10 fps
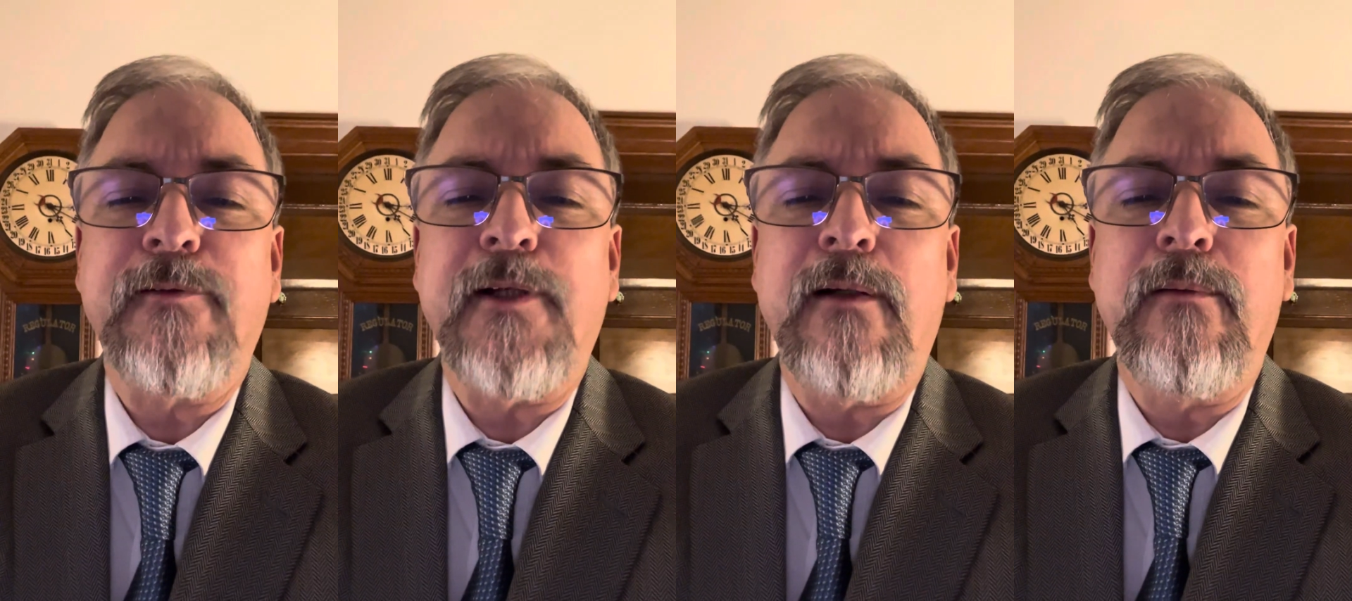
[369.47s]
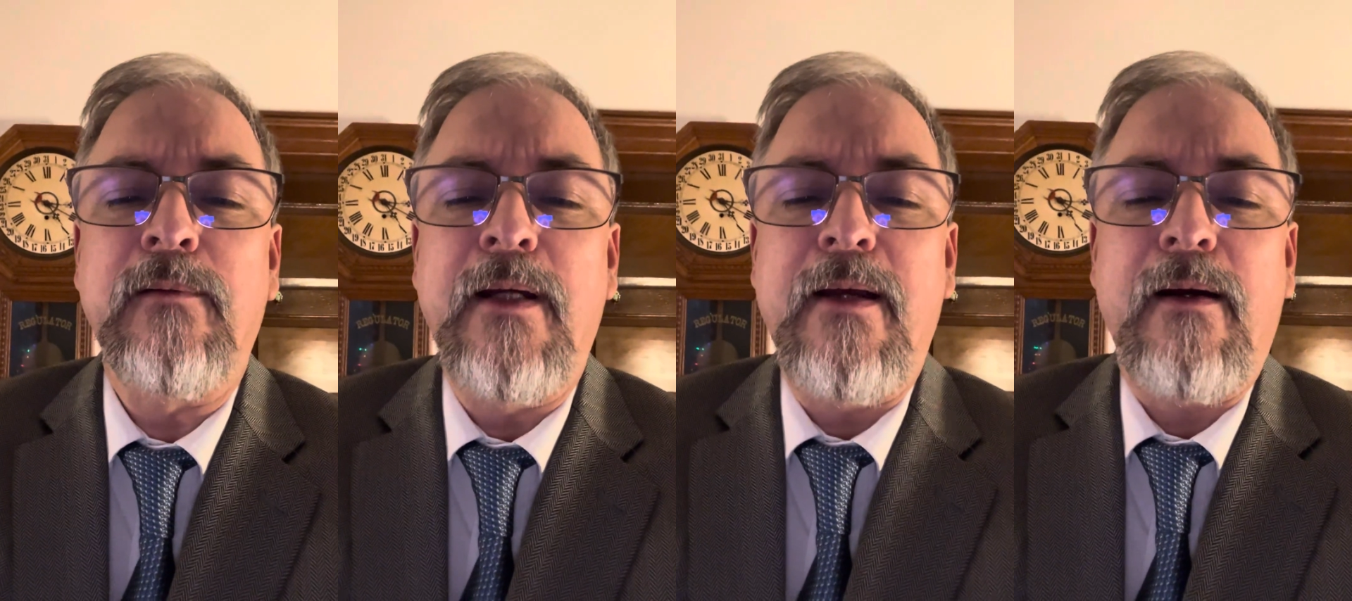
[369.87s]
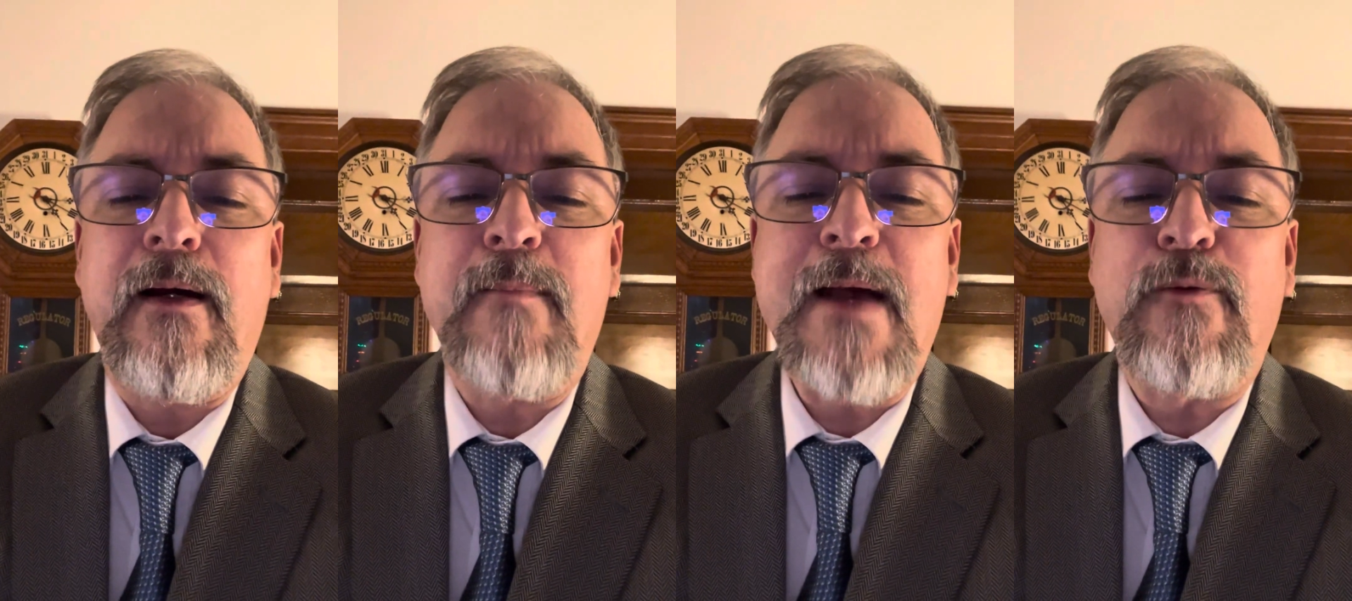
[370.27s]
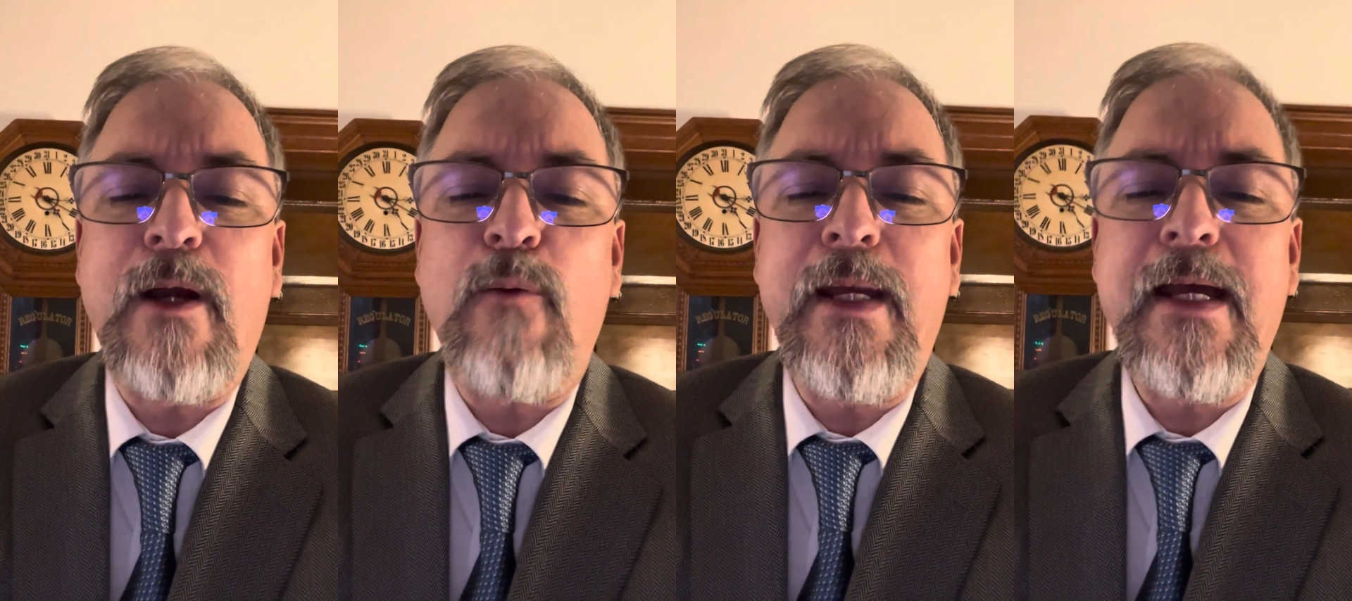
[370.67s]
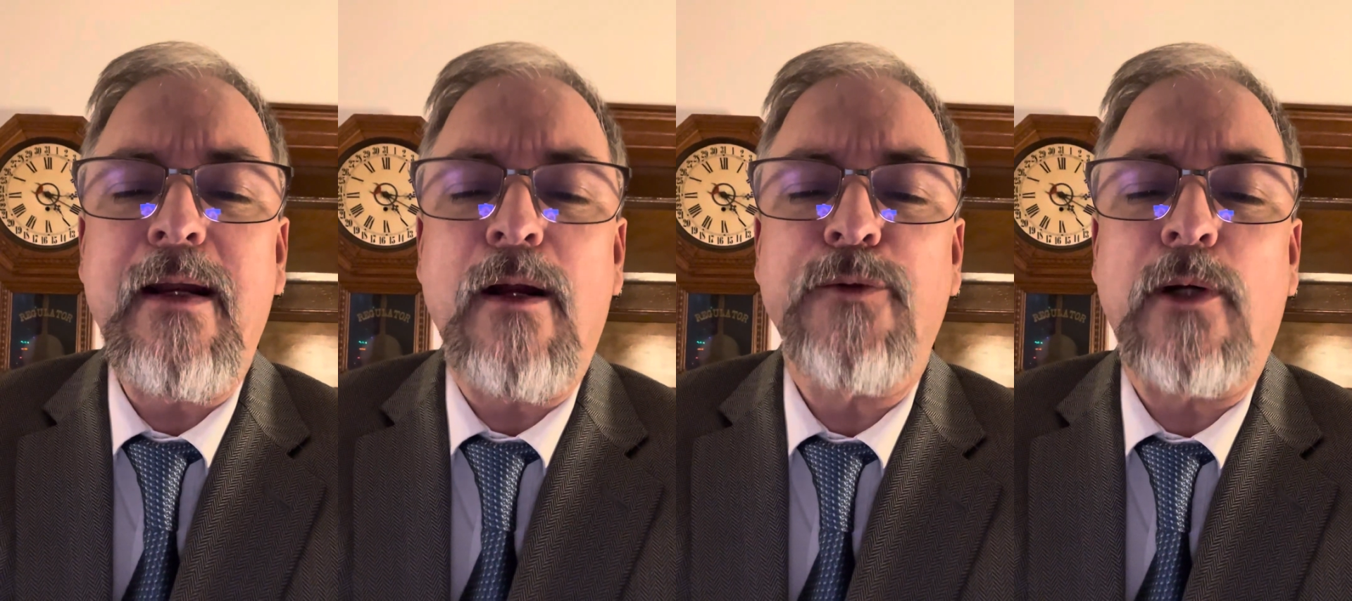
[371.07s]
So have a great weekend,
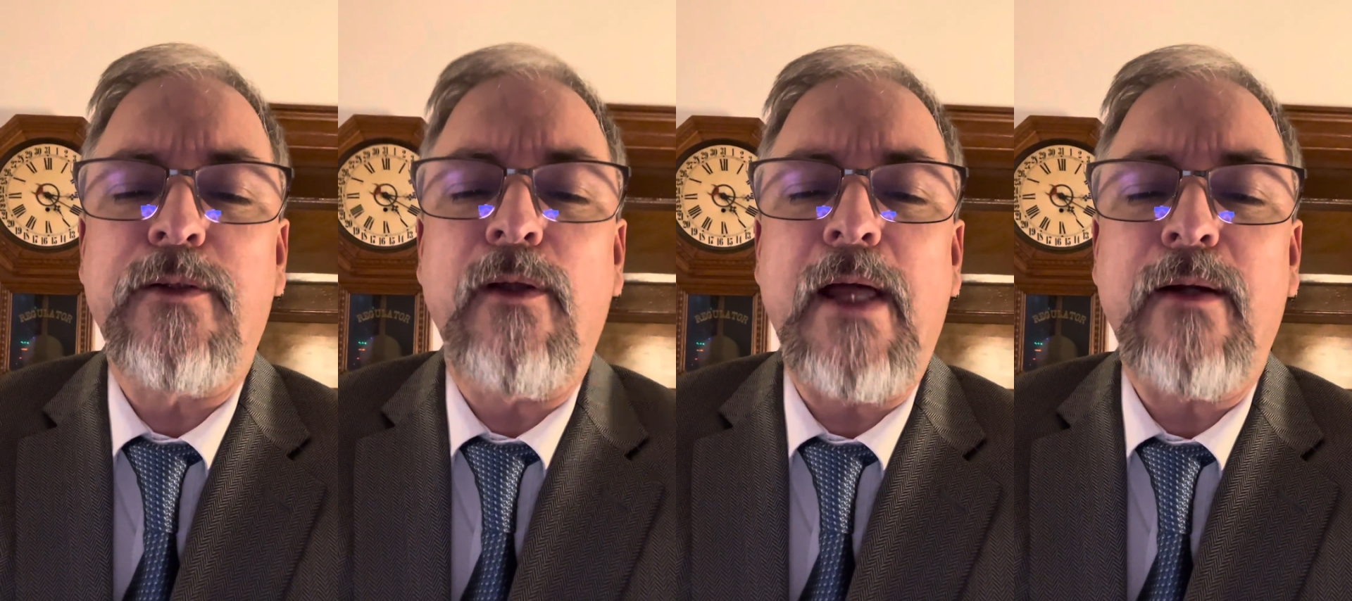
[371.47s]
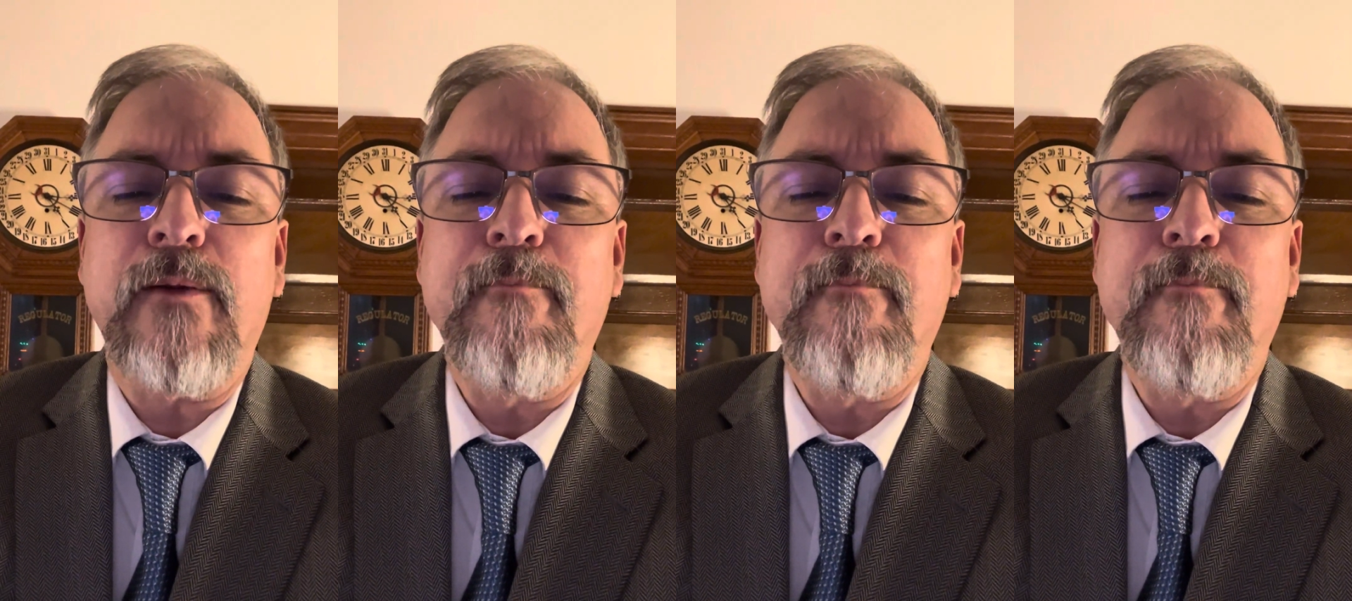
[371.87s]
and I'll talk to you later.